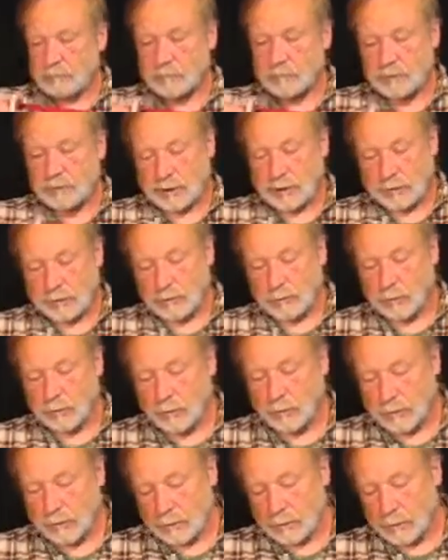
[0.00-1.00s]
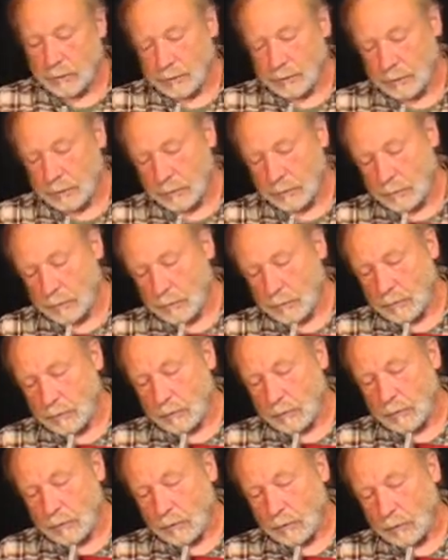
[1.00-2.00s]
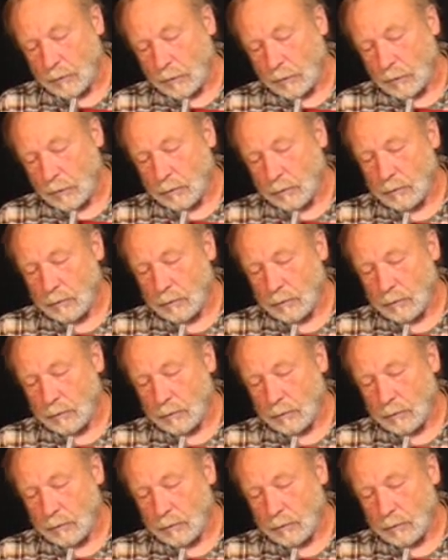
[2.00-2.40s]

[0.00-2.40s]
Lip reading: Check my work. Oh,